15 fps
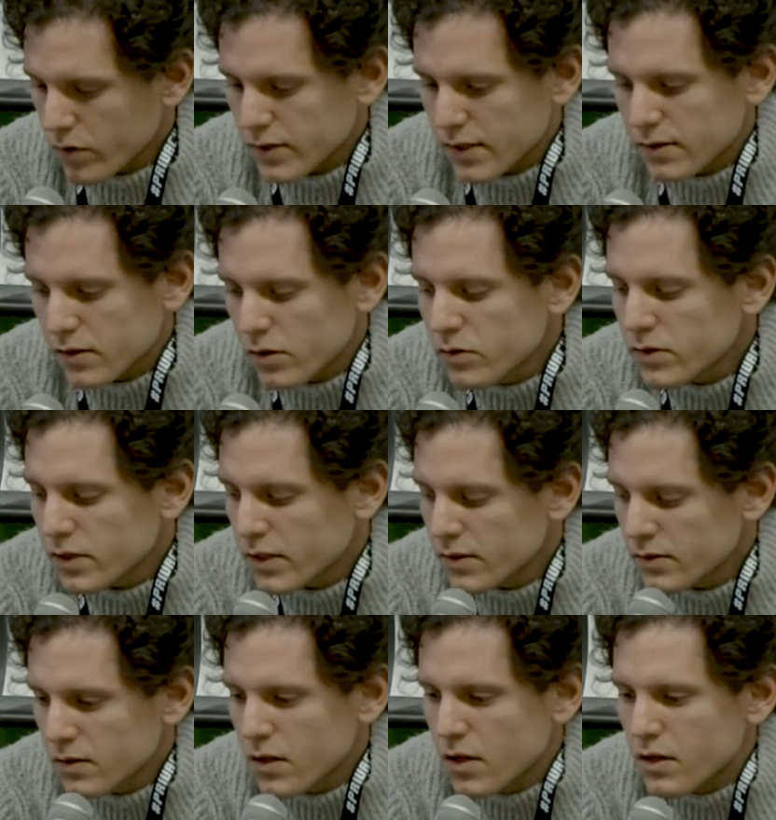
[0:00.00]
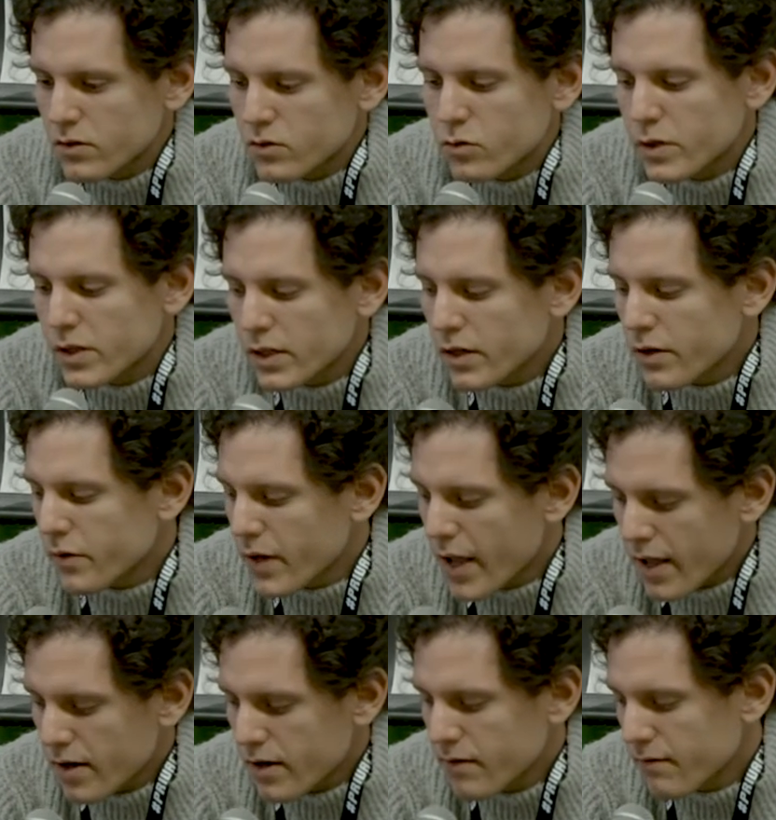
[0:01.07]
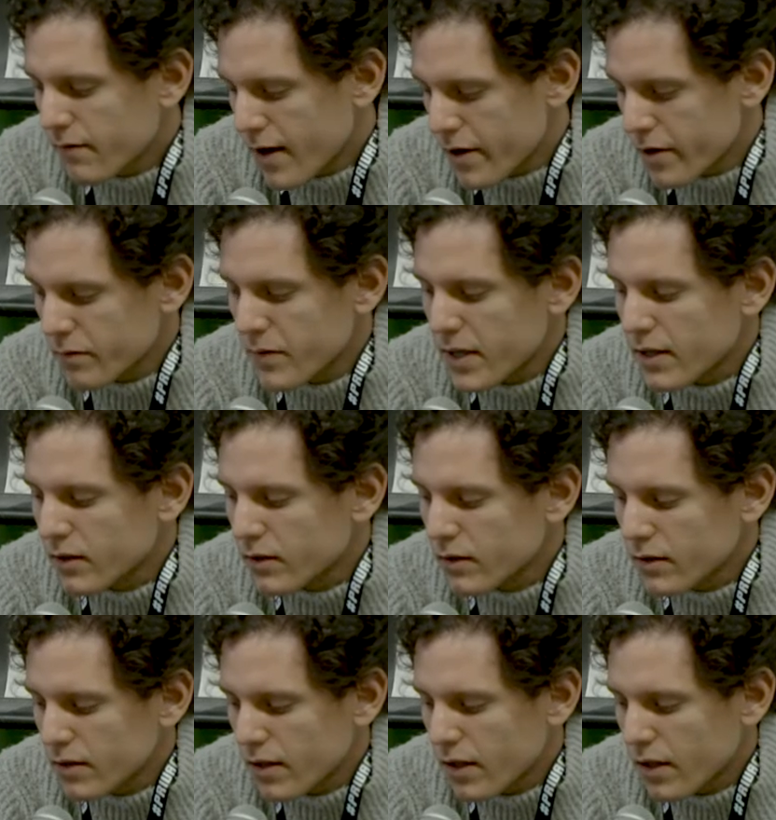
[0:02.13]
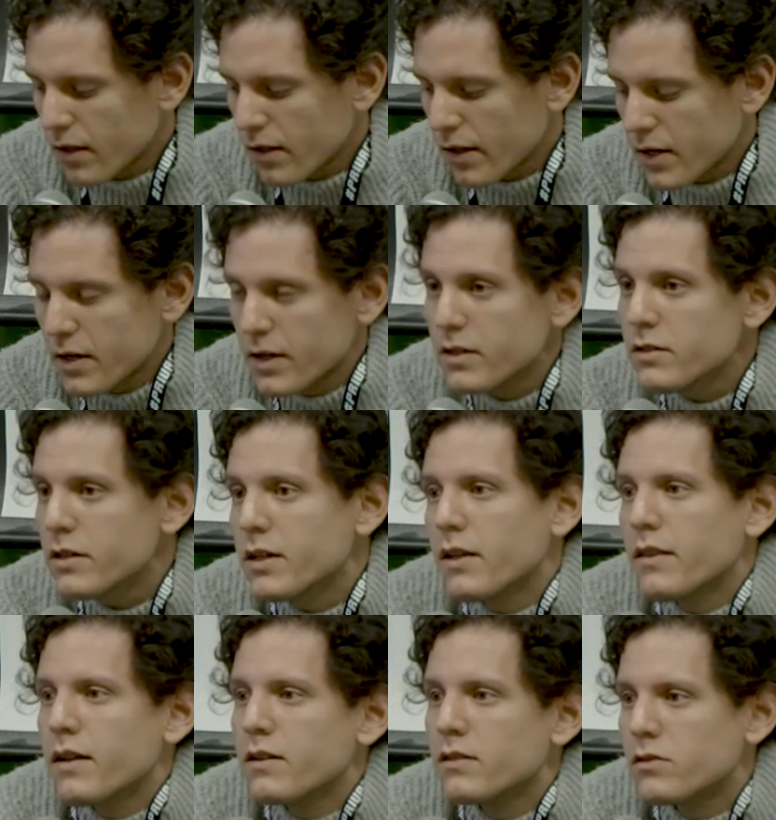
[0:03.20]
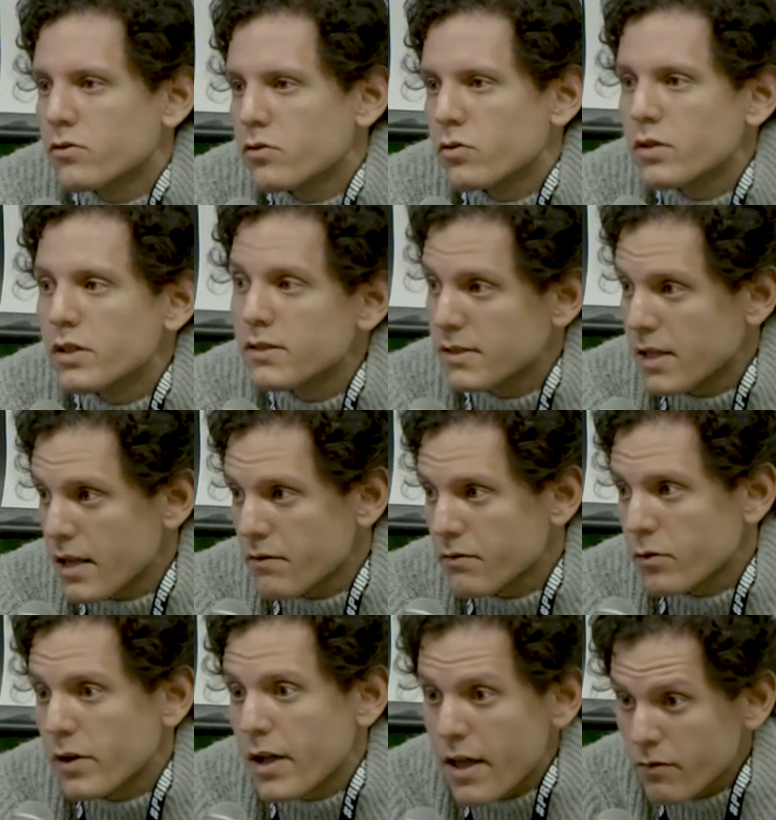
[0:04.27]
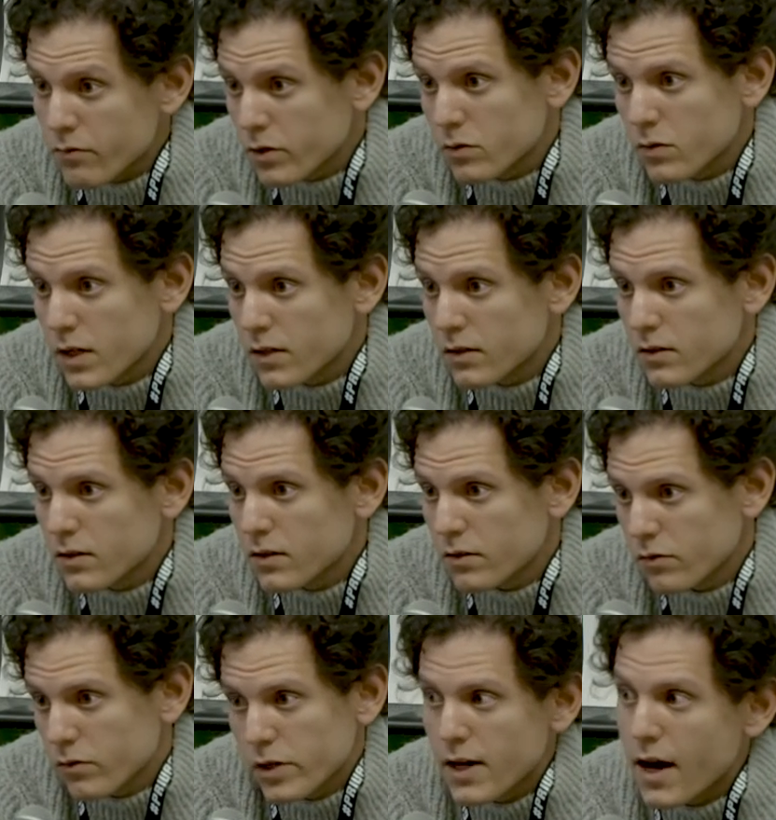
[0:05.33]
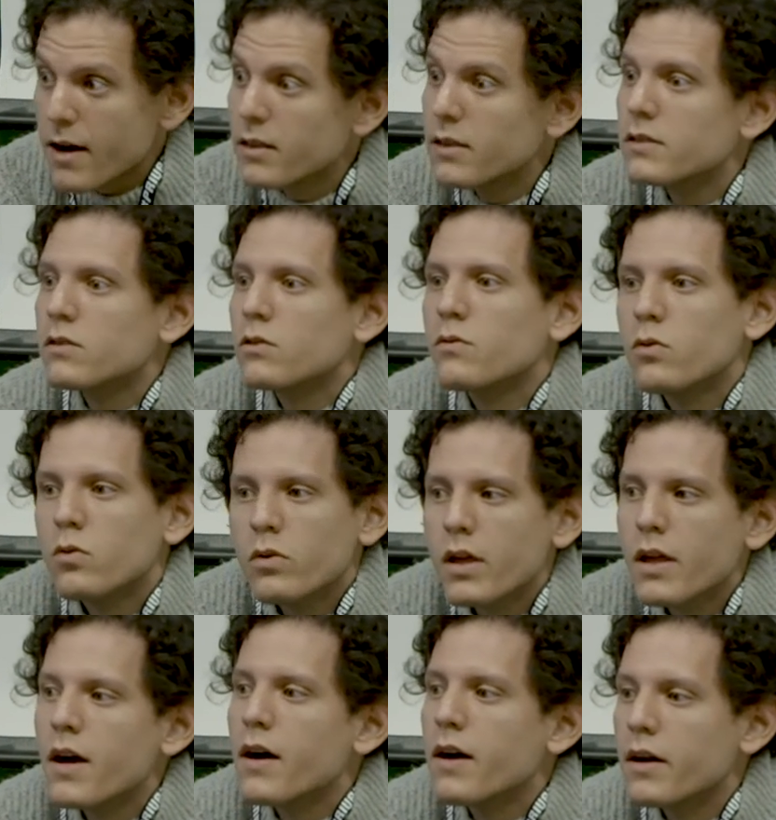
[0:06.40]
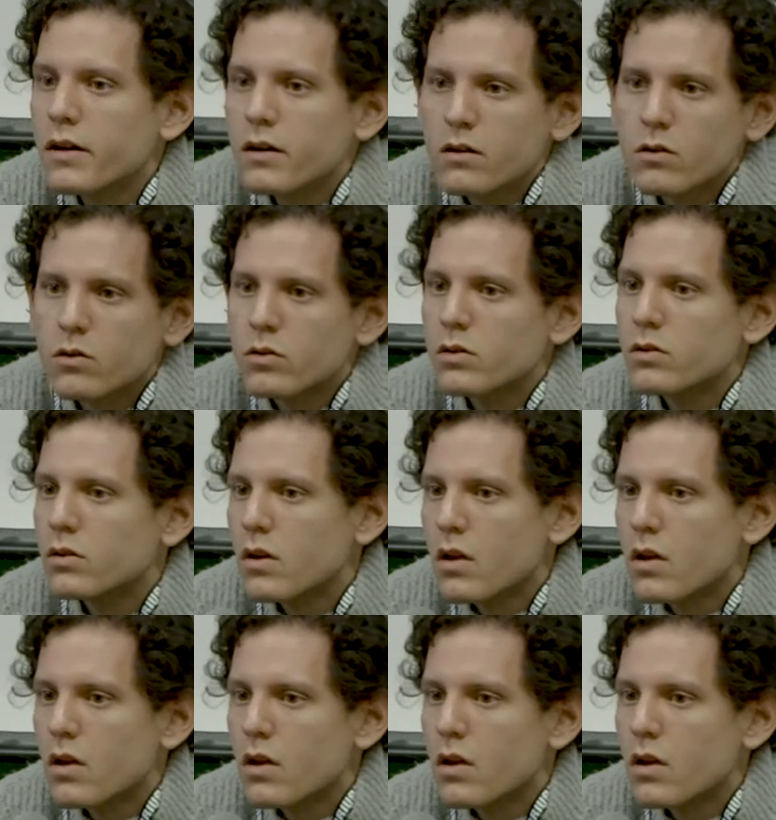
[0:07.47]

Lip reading: as users, to really create an environment and an internet that is truly safe for everyone, regardless of who they are or